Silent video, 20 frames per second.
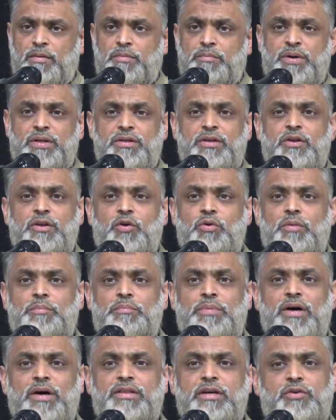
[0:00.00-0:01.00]
But you know,
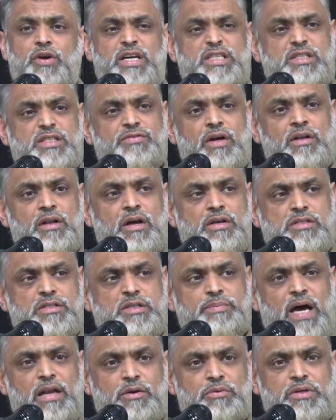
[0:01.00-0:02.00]
by the grace of Allah
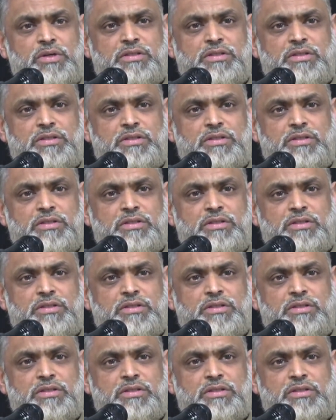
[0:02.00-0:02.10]
subhanahu wa